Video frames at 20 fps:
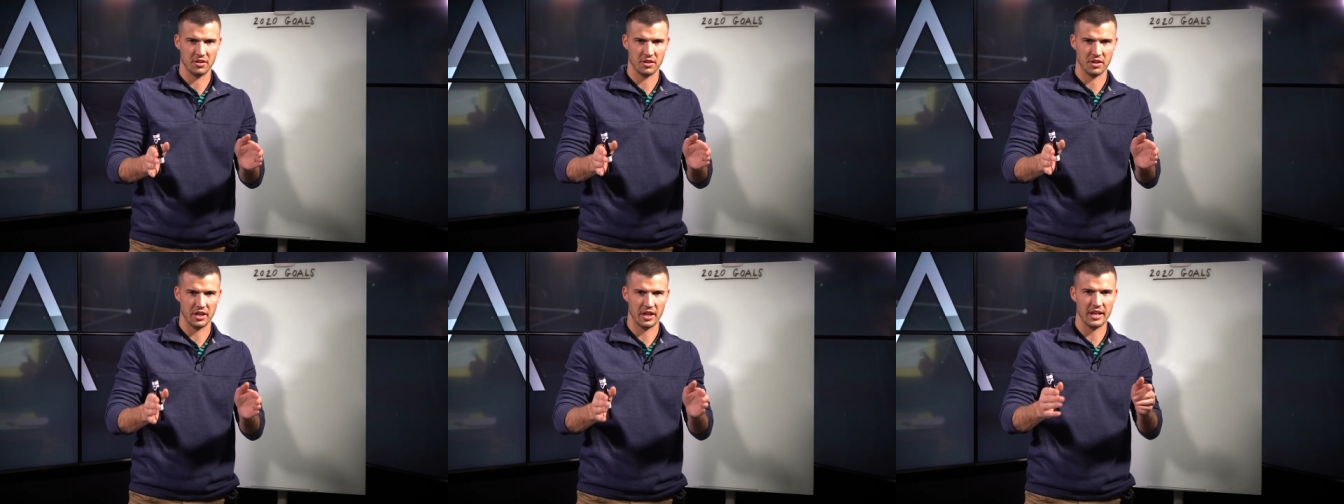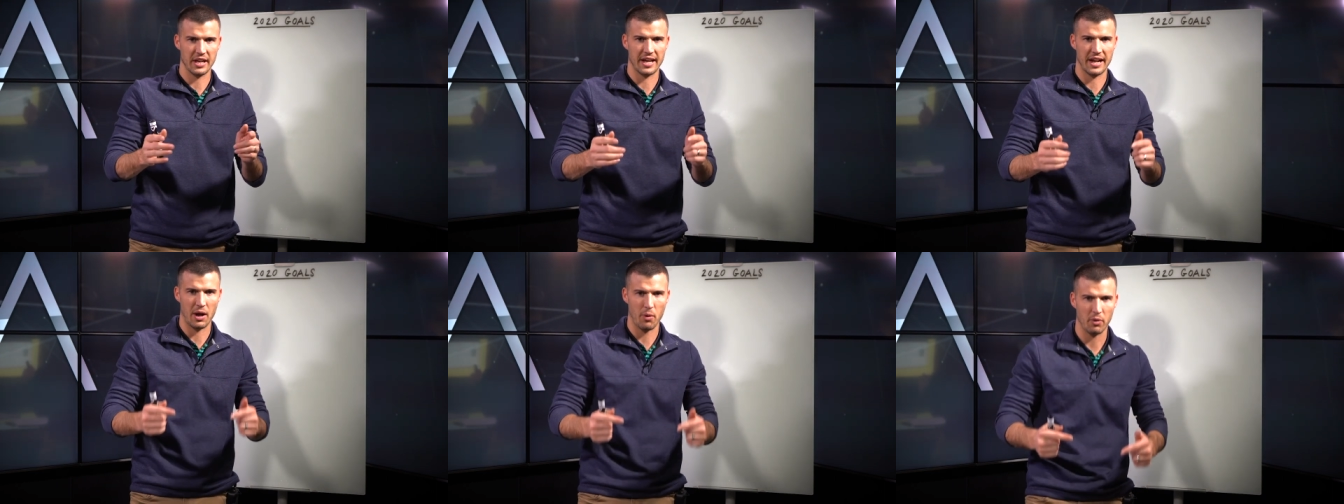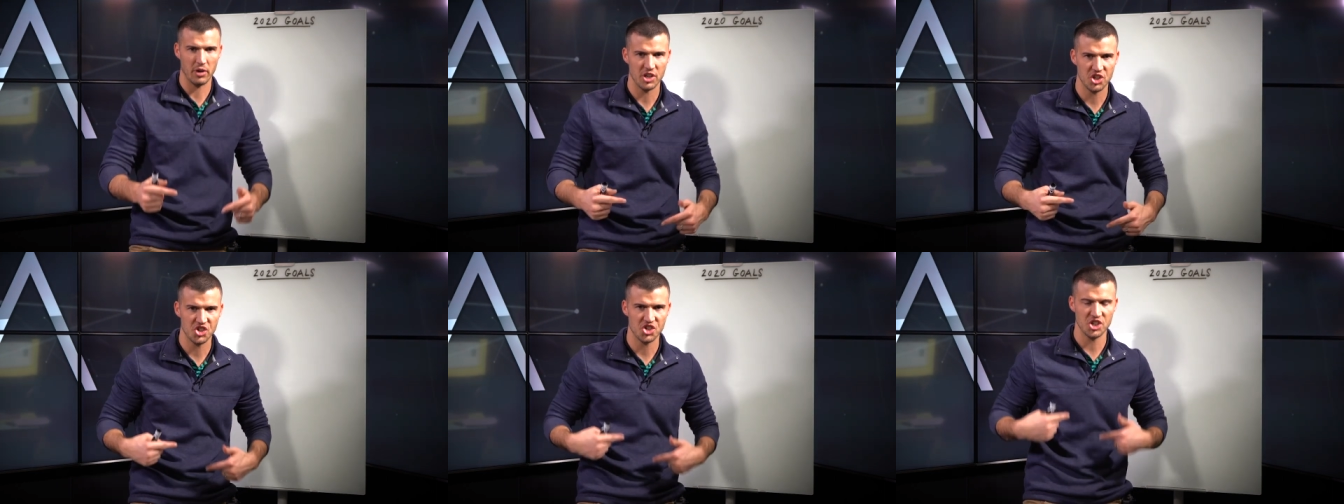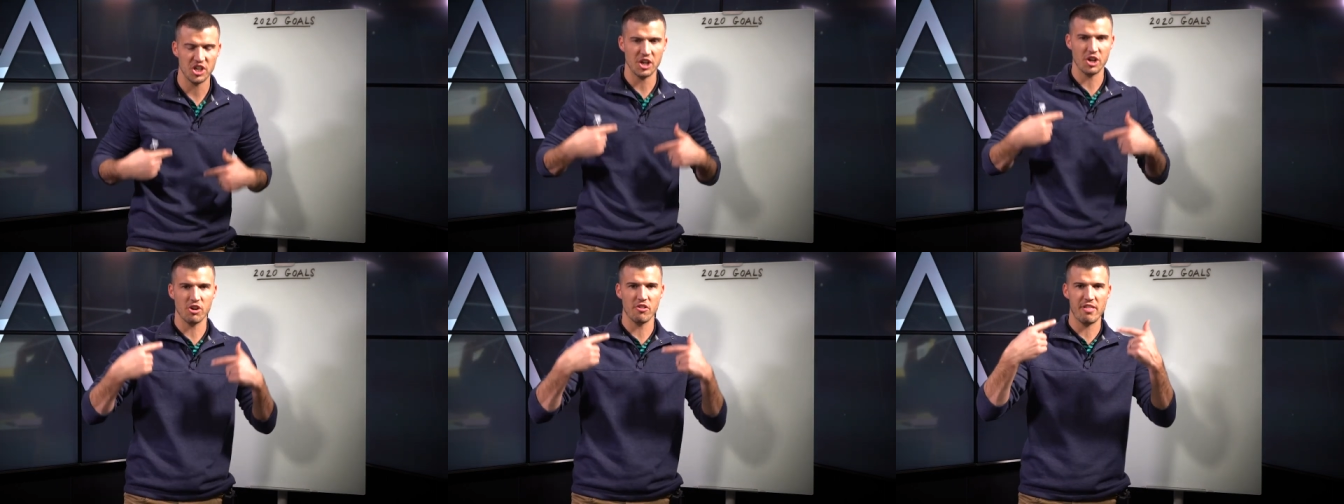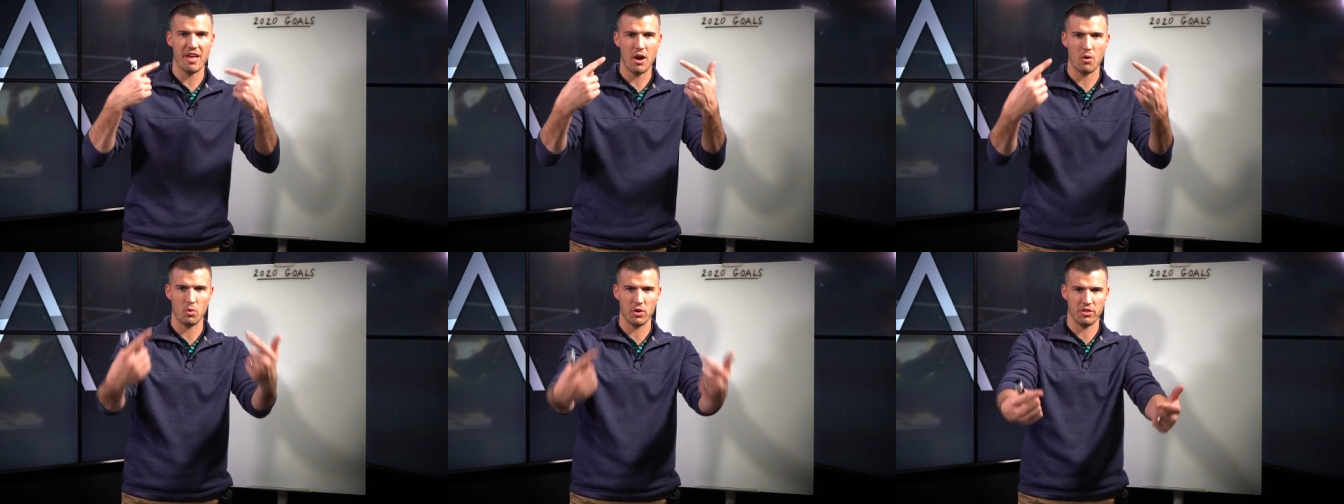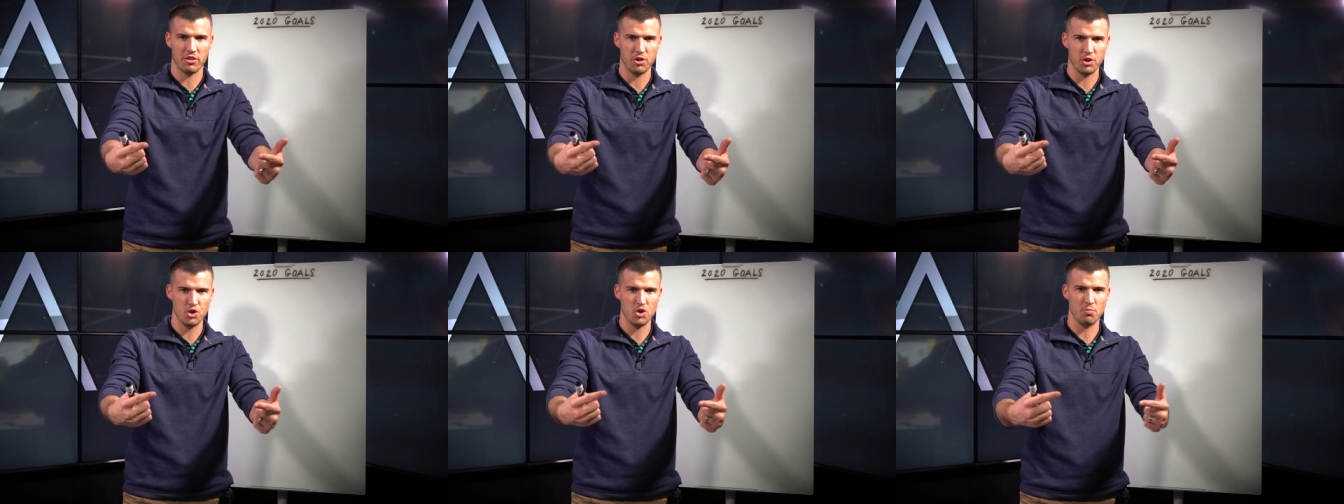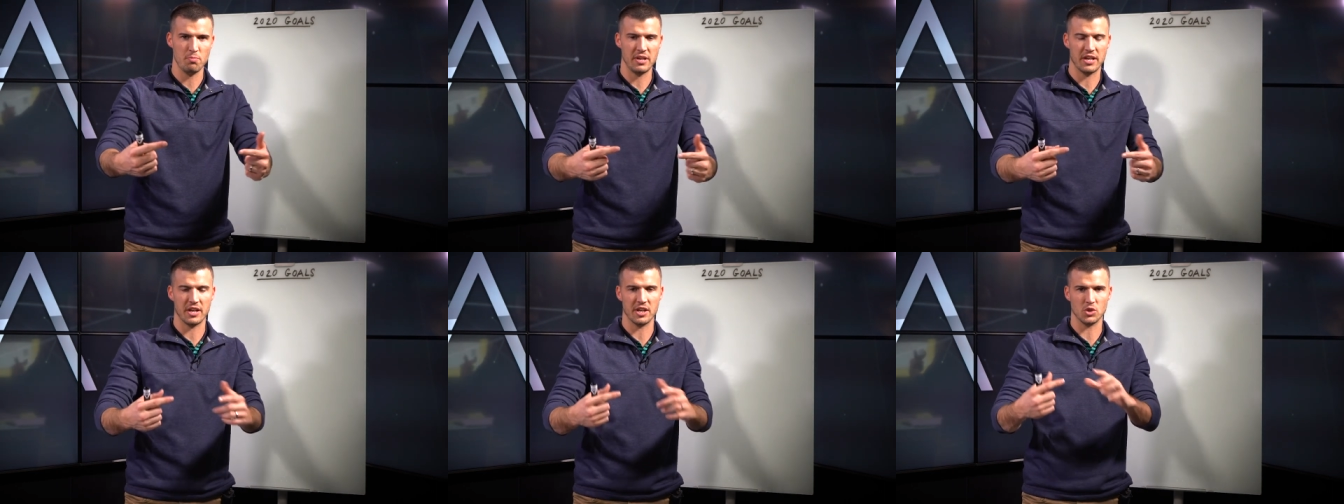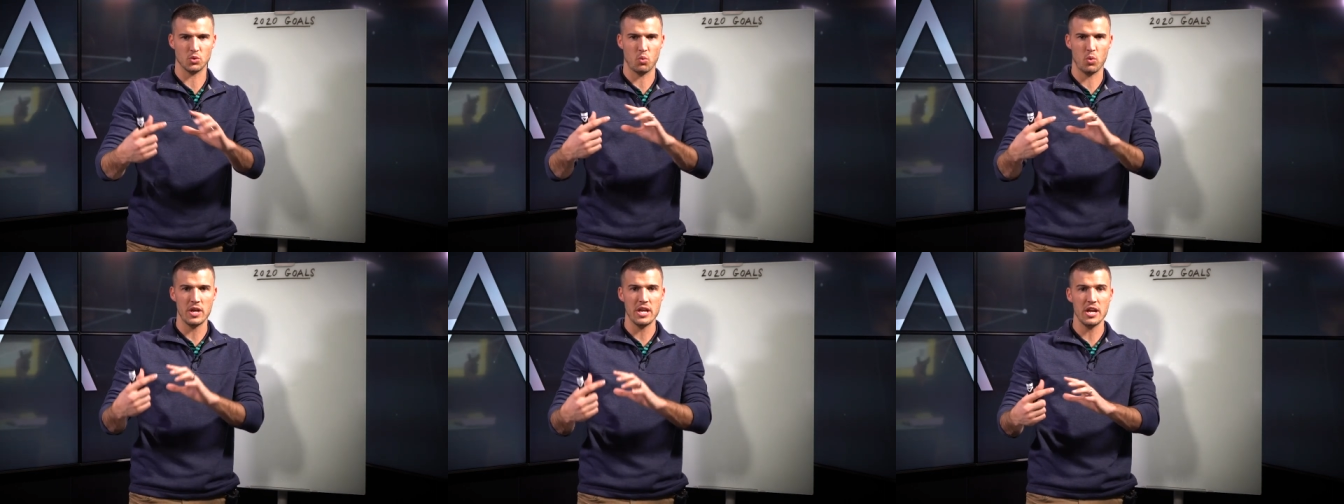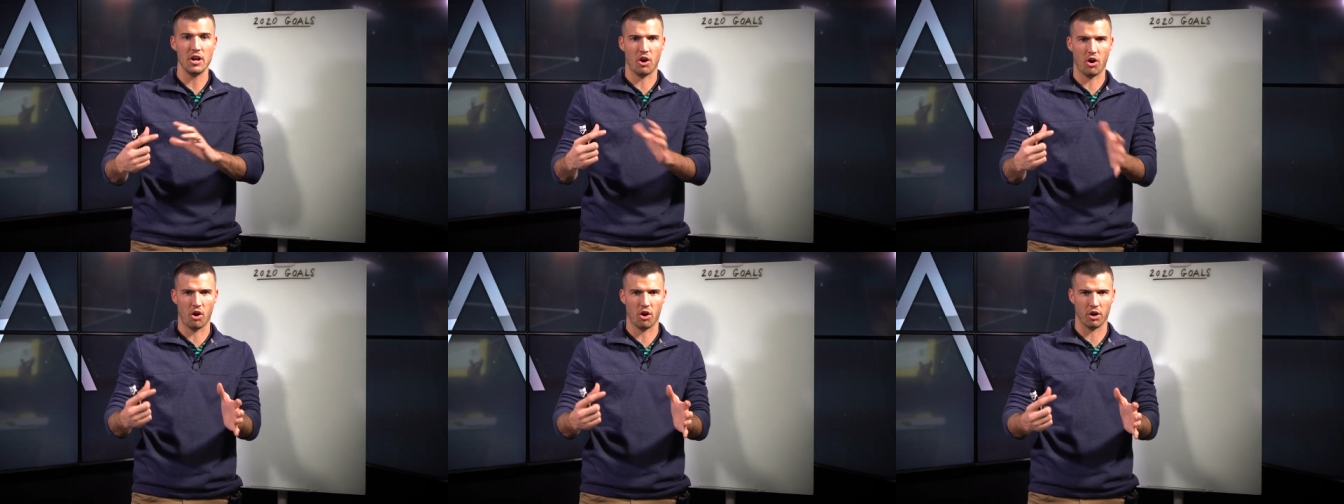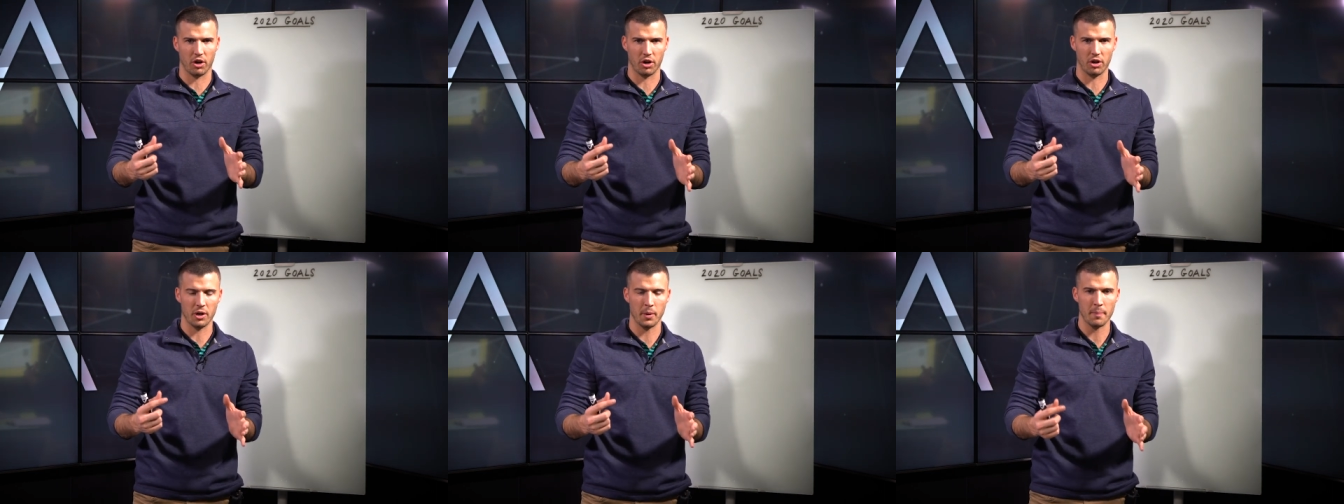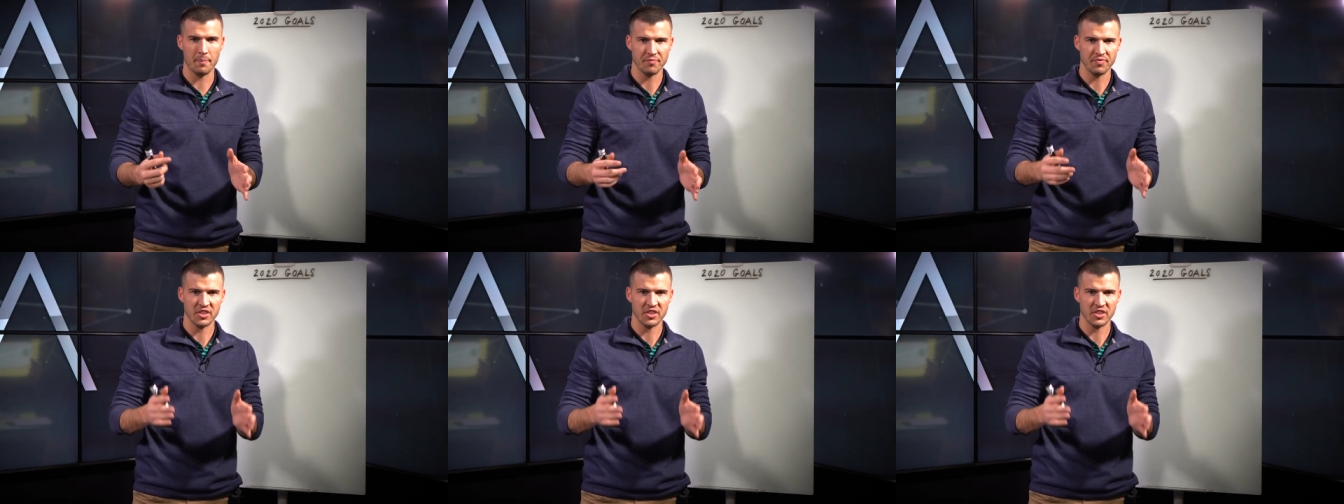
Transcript: Okay, and I want to share that with you because we are